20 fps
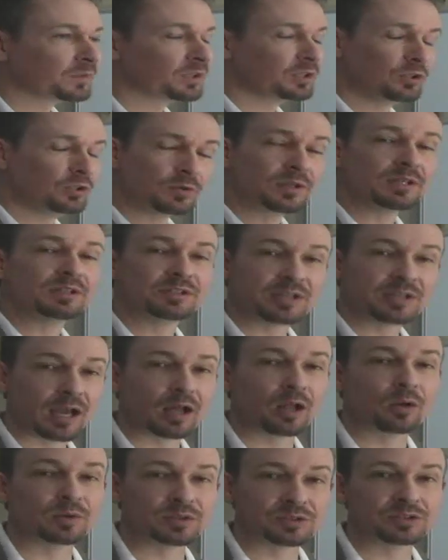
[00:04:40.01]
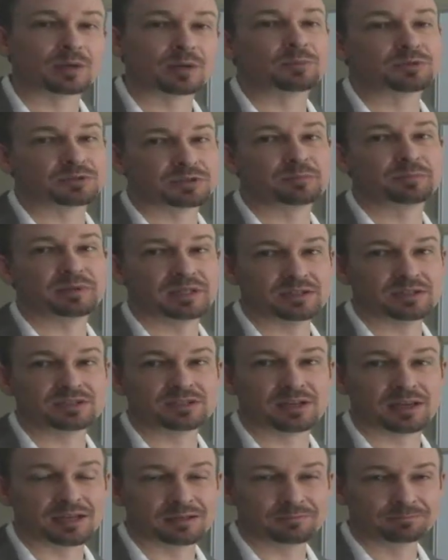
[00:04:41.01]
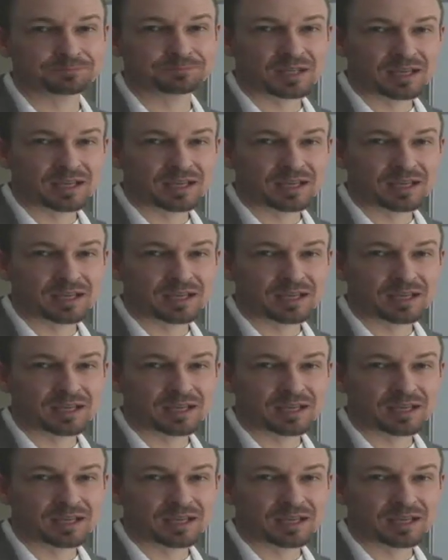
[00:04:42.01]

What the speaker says: You can tell when someone's in a peak state.